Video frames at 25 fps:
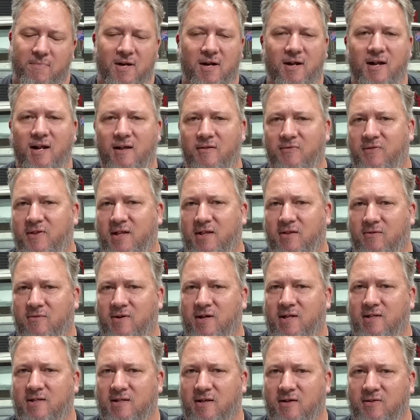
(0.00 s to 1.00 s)
But I don't think
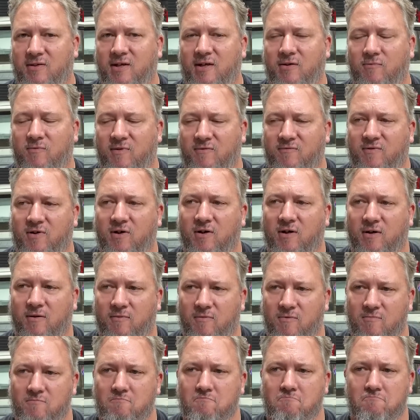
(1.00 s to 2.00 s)
there is. I think we've got it
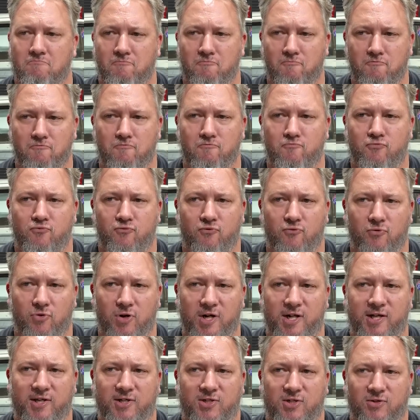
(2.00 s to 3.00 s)

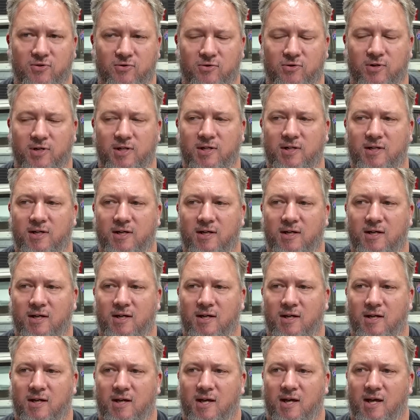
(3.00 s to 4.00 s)
pretty sorted.
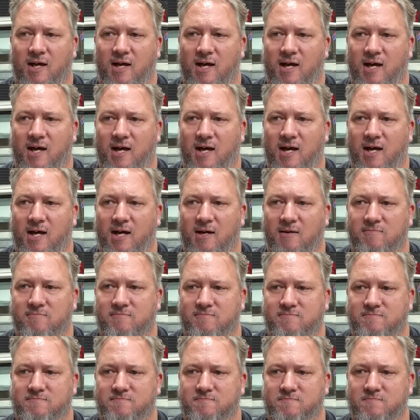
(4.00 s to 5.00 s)
Other